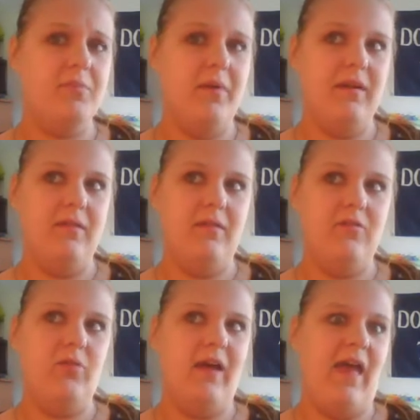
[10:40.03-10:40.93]
but
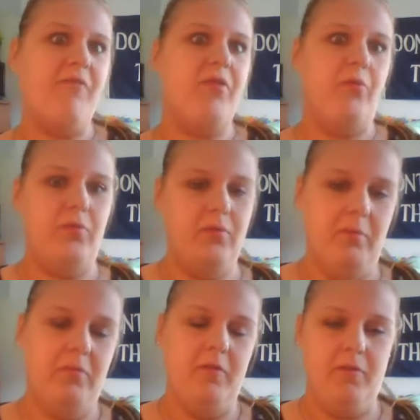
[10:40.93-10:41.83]
do I have the
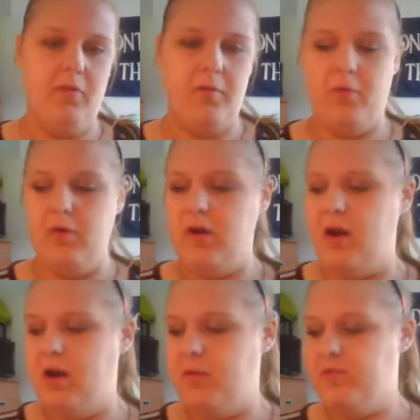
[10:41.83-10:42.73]
room for more
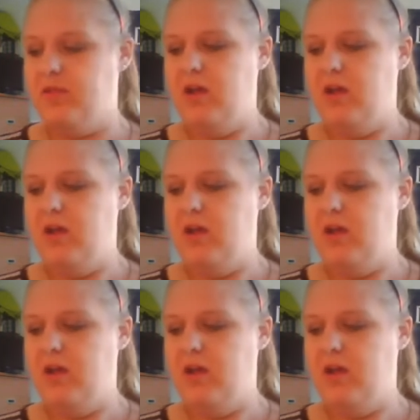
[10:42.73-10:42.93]
carbs?